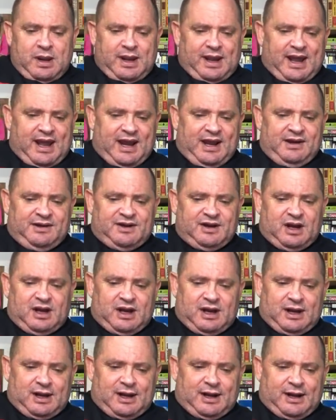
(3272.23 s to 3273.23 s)
and
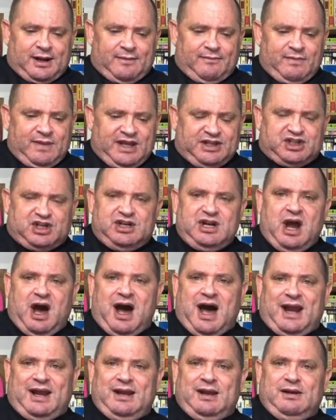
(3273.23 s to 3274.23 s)
it's not